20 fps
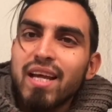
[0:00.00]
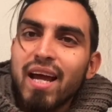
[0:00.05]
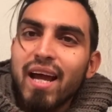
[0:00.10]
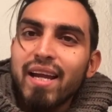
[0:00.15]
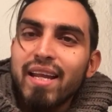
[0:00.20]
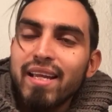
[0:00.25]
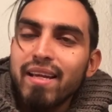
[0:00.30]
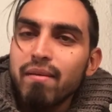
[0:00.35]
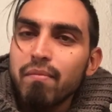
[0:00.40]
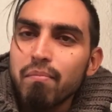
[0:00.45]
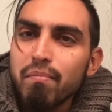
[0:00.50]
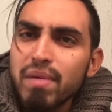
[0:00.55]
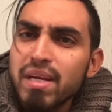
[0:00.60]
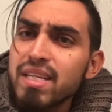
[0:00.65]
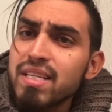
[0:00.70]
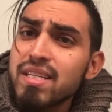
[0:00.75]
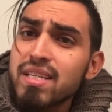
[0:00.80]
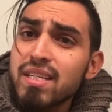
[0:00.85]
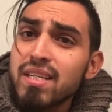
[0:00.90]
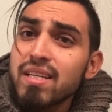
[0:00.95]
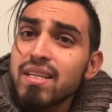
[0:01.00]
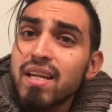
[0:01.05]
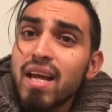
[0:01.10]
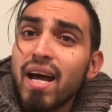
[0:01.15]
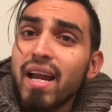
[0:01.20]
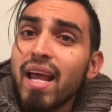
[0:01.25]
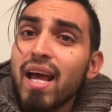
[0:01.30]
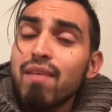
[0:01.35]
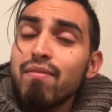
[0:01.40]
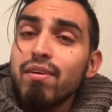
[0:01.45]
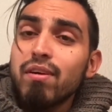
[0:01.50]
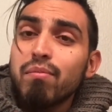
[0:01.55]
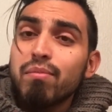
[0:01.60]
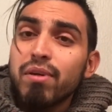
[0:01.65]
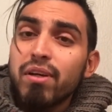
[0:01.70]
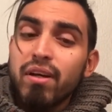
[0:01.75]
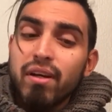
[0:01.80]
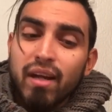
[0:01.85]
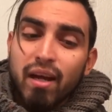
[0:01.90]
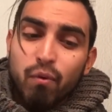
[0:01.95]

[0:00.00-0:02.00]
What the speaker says: I didn't miss not having a beard.